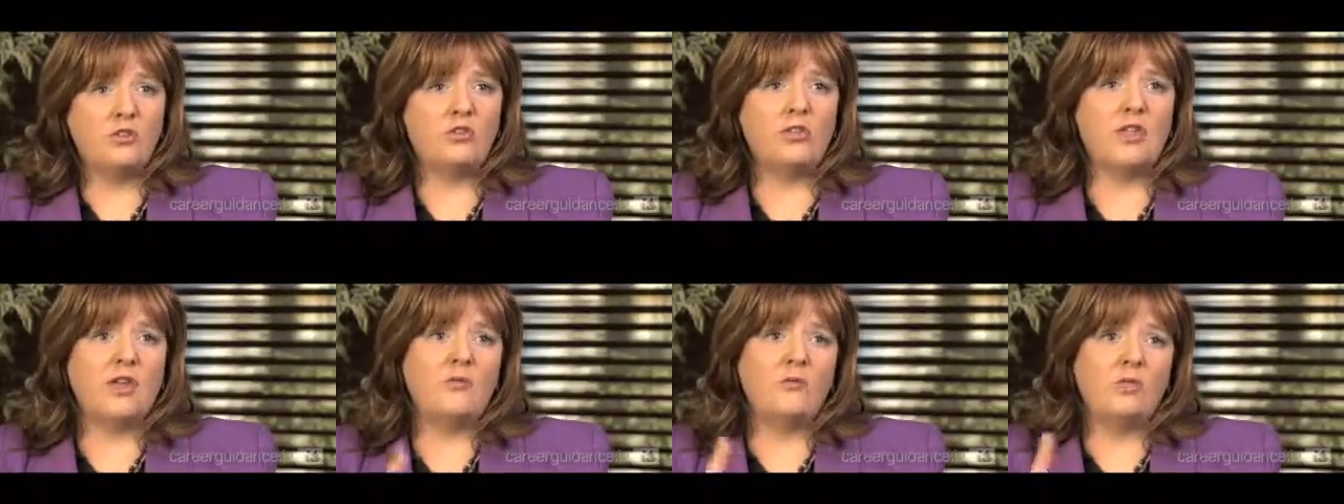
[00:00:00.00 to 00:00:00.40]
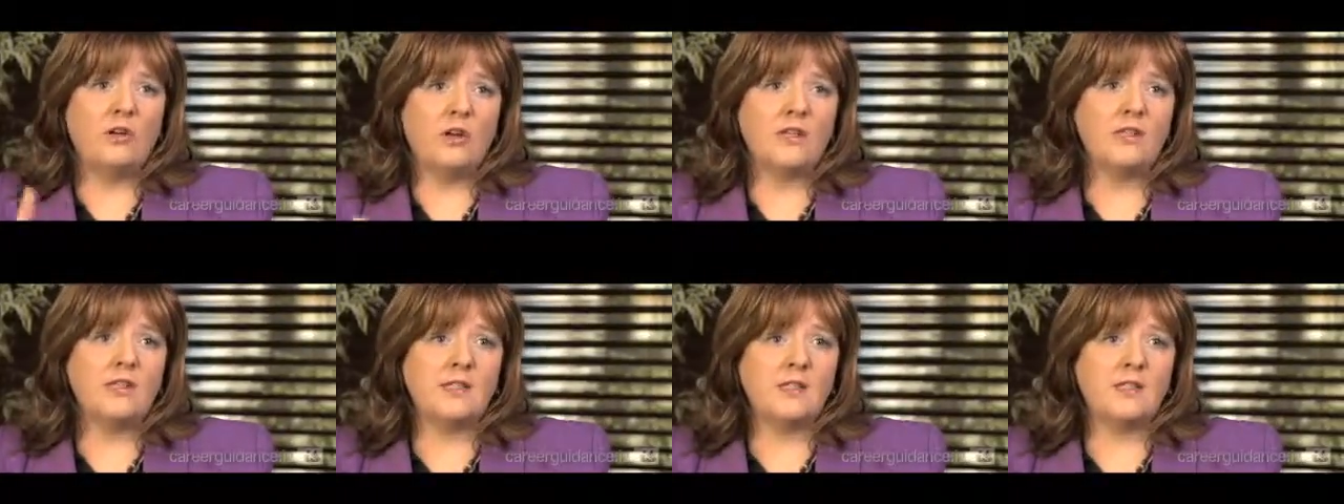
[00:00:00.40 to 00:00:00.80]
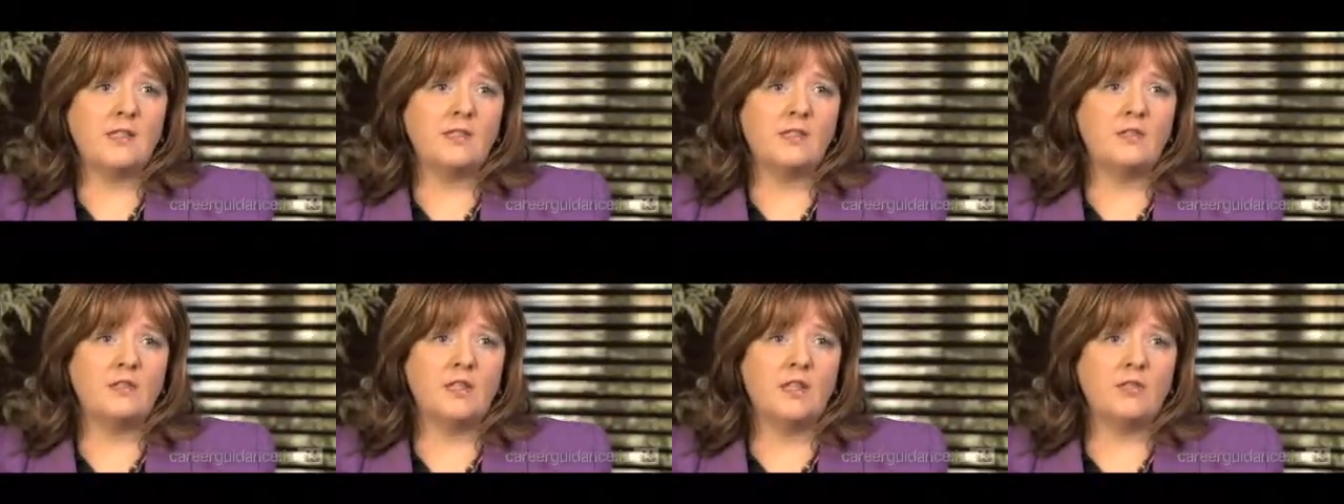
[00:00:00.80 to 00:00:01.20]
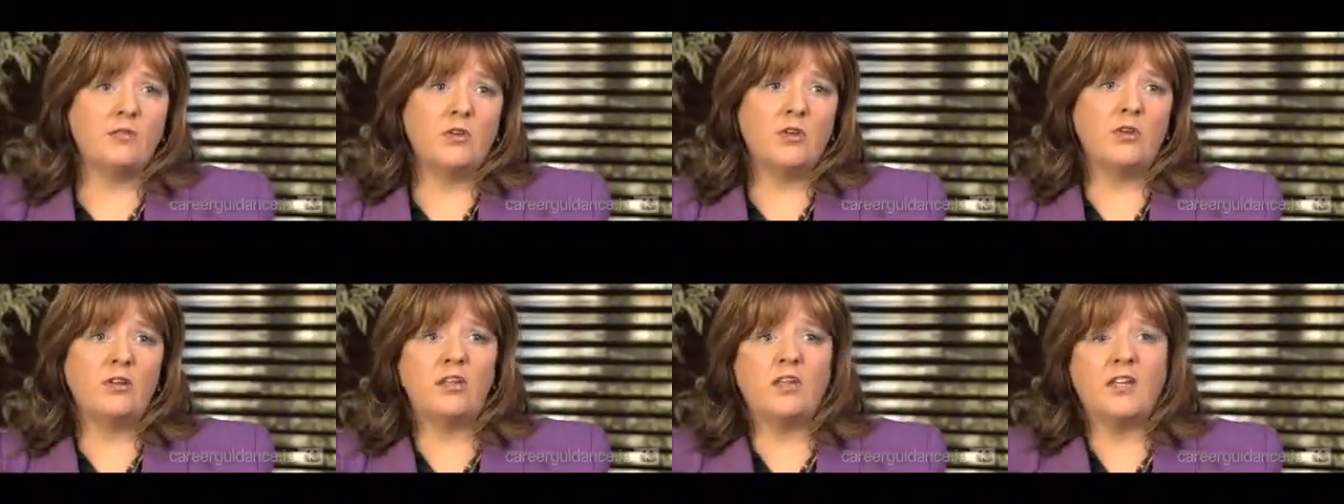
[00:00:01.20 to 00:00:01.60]
through that process. So they
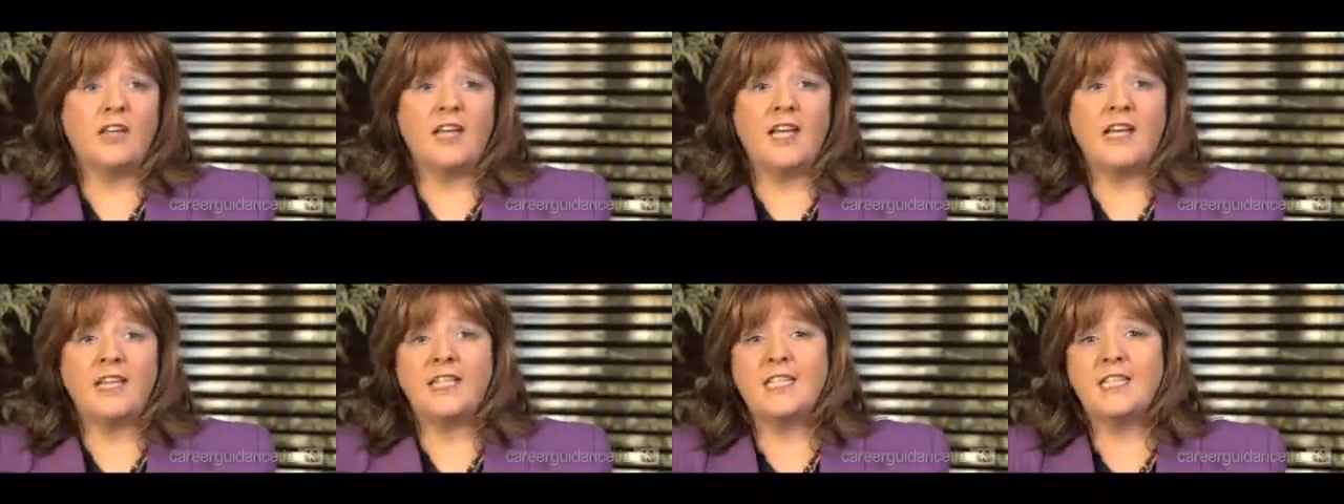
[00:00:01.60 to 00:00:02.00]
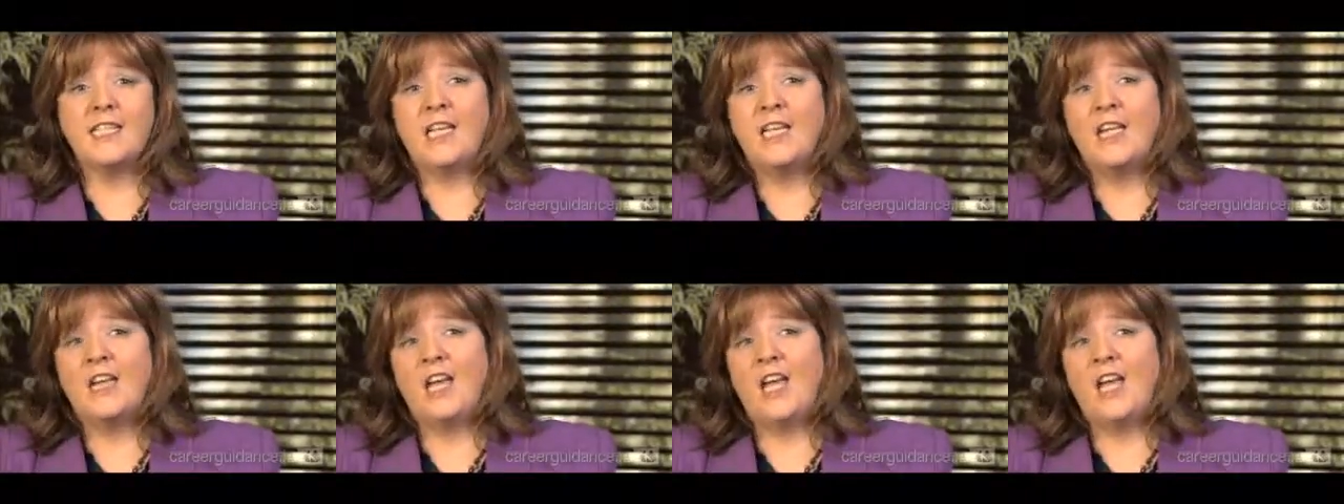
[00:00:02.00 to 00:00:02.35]
were looking at